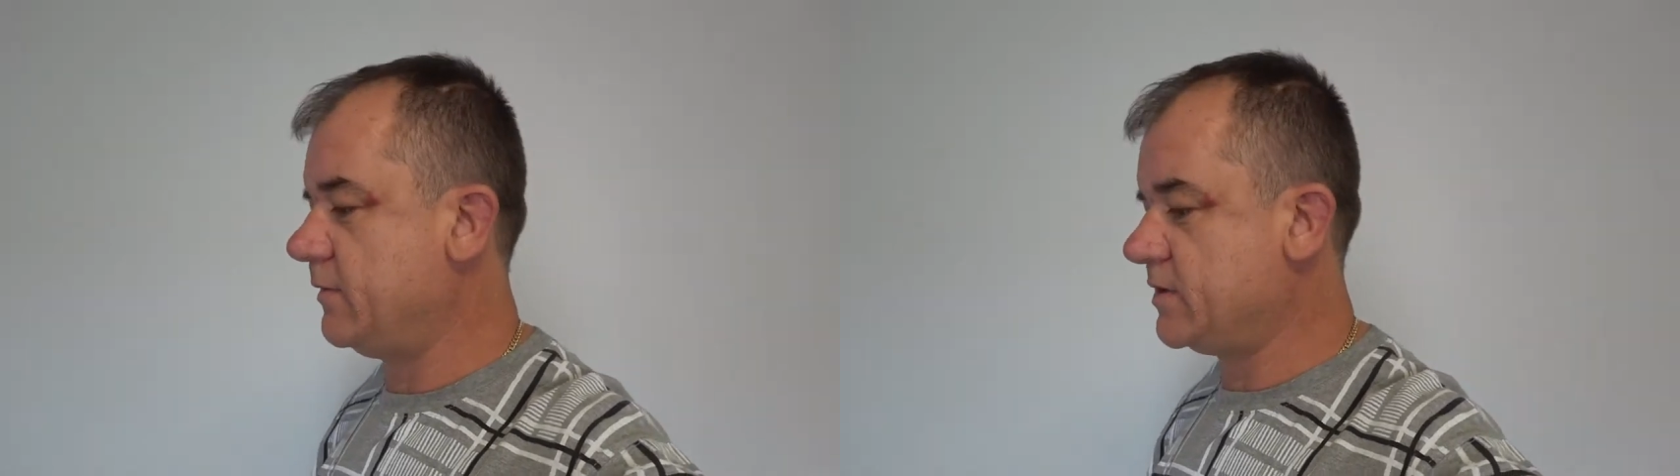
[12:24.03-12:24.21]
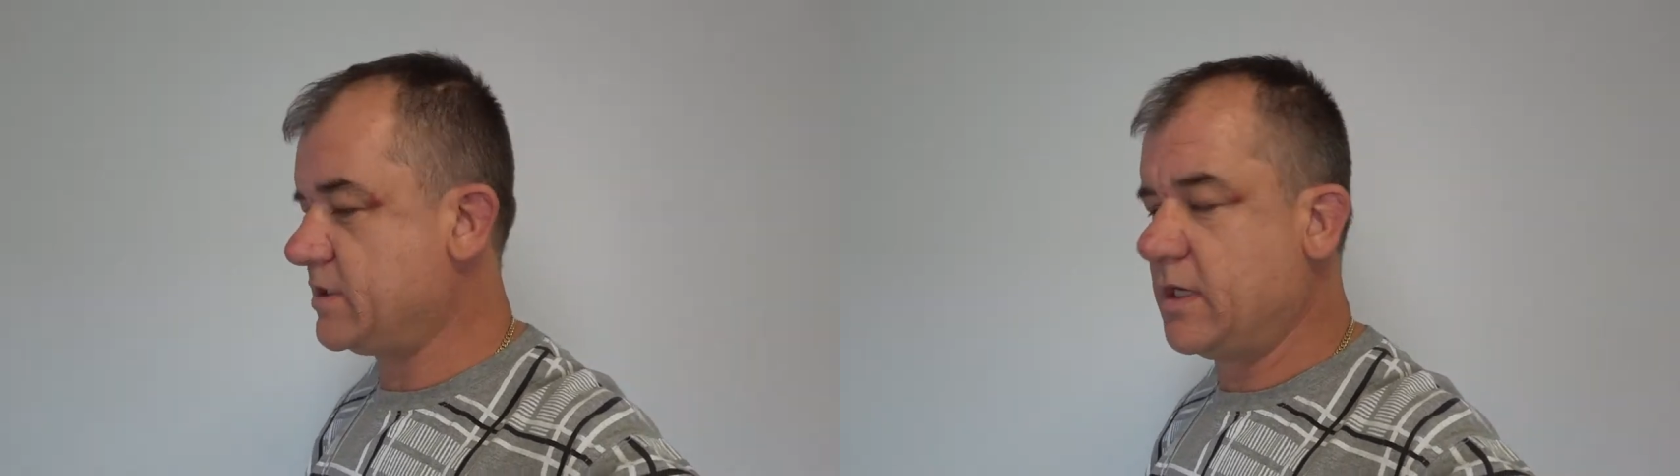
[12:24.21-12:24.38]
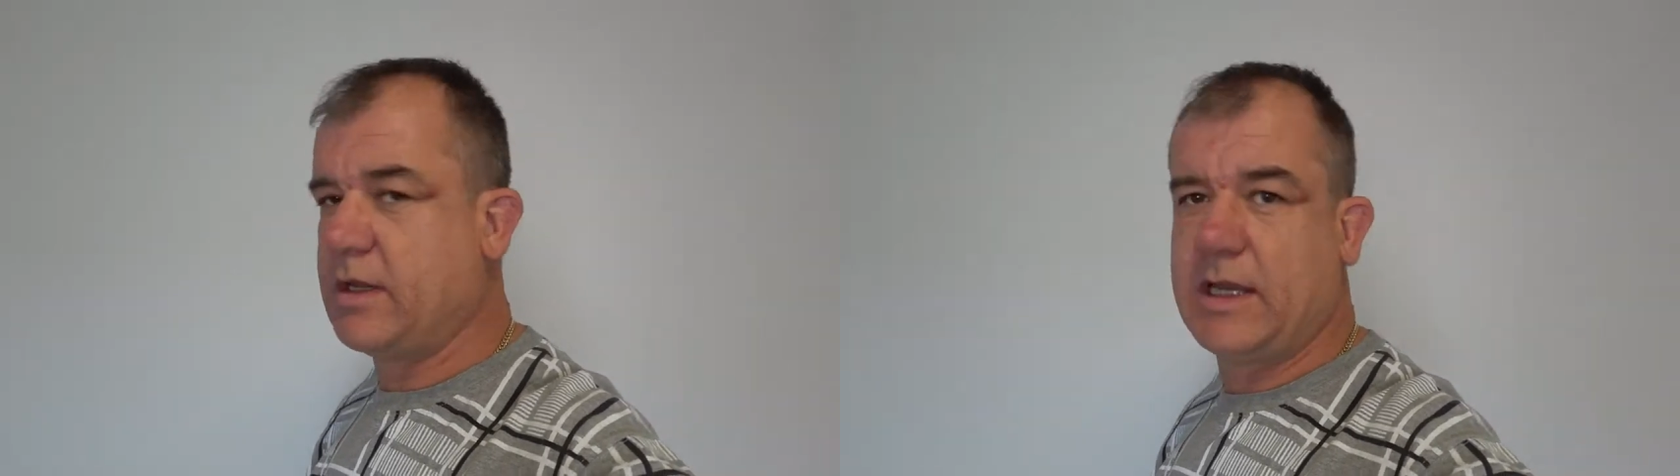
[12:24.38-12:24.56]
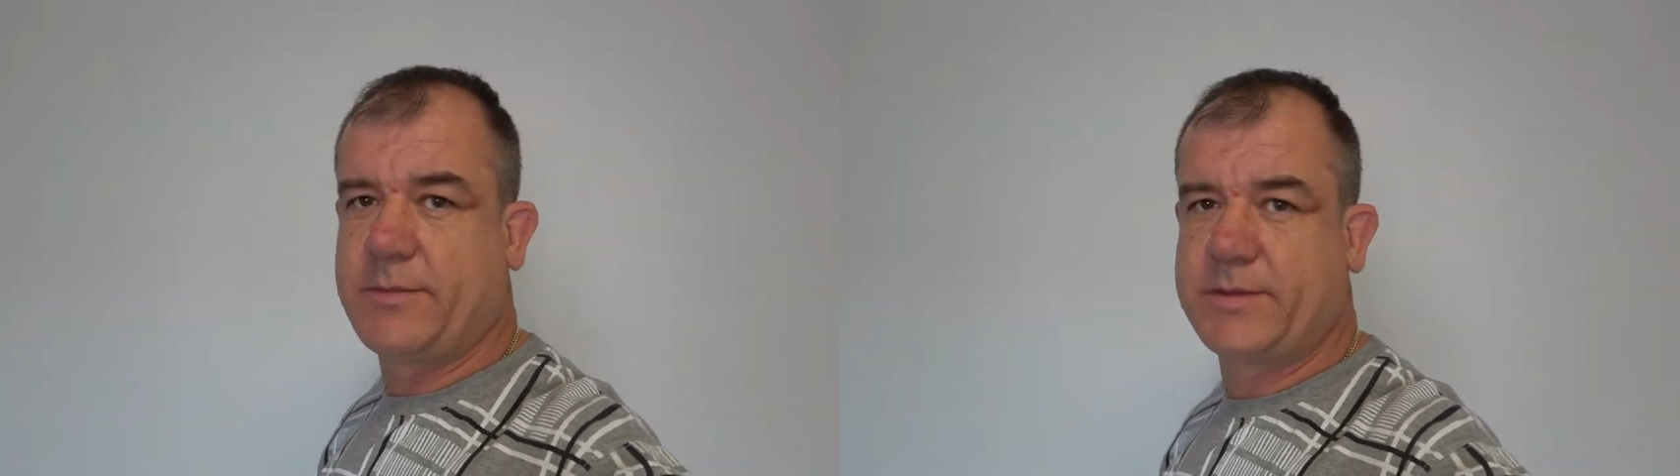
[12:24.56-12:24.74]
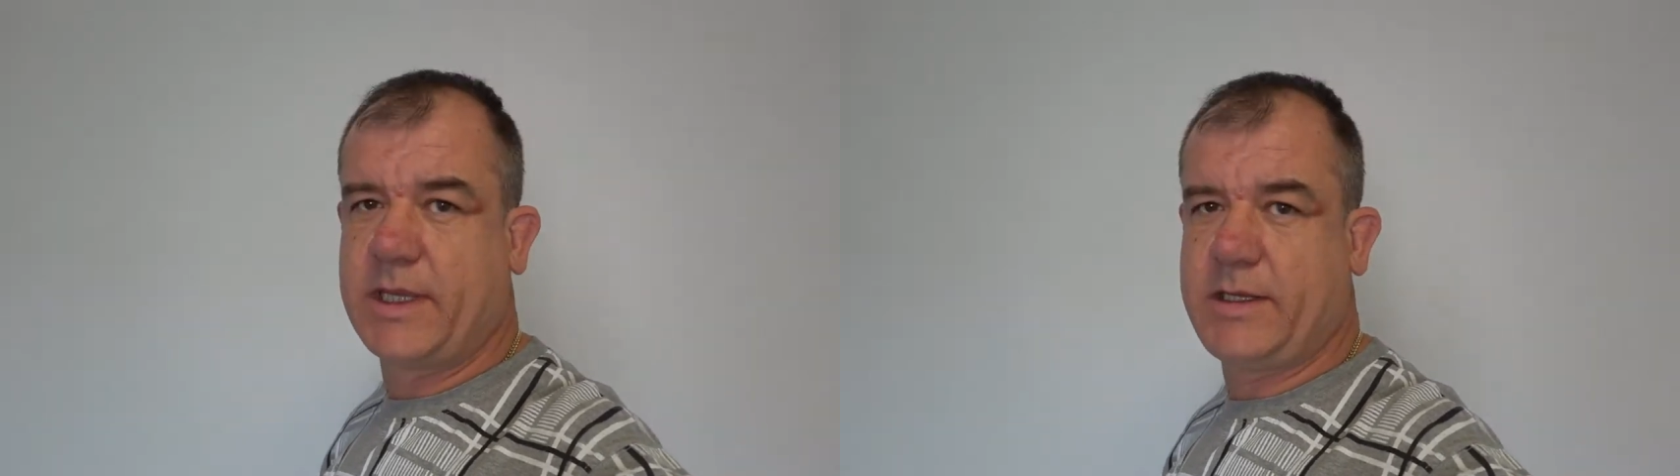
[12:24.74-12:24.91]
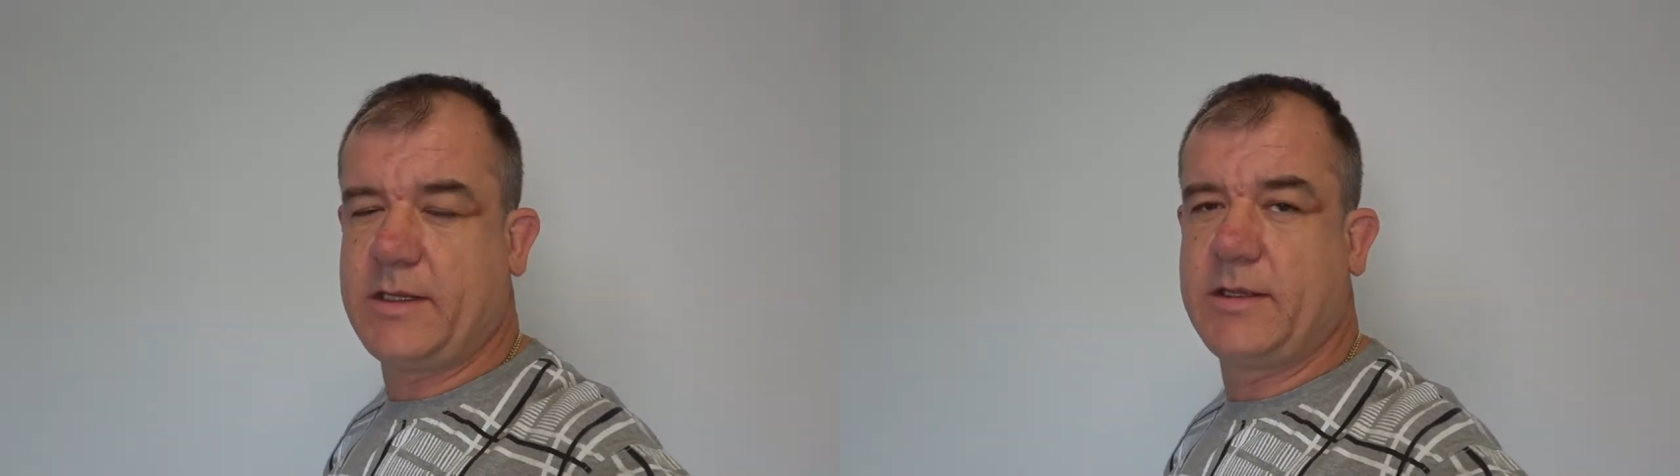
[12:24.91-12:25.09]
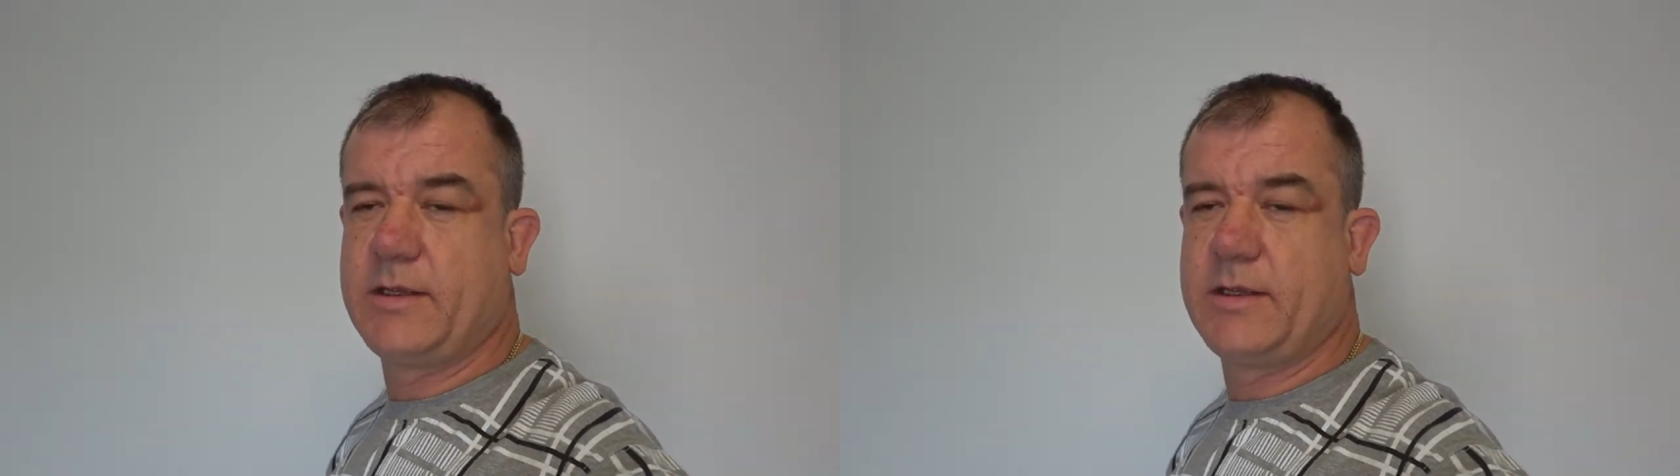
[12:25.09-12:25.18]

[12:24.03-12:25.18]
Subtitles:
So update.